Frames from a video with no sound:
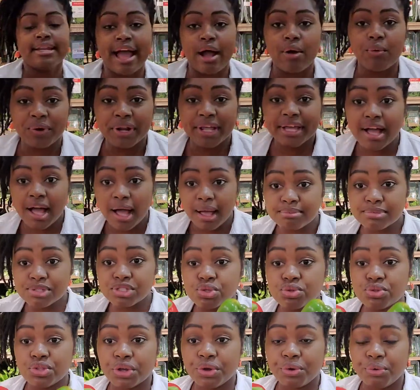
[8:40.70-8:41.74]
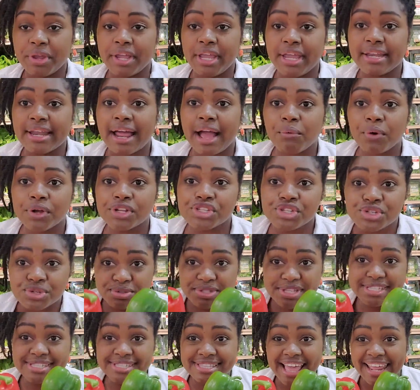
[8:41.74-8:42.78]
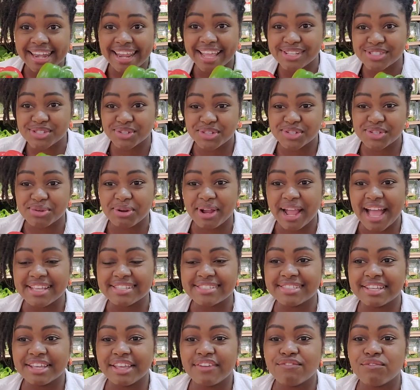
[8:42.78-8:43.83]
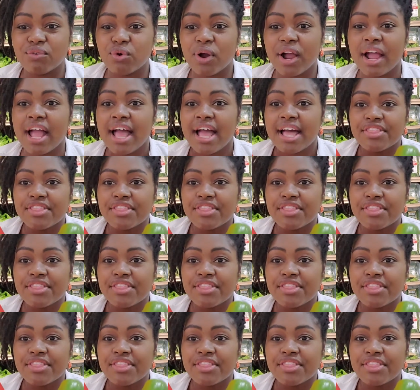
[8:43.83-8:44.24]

Now, when it comes to the green, I want you, this is that answer that you were asked looking for.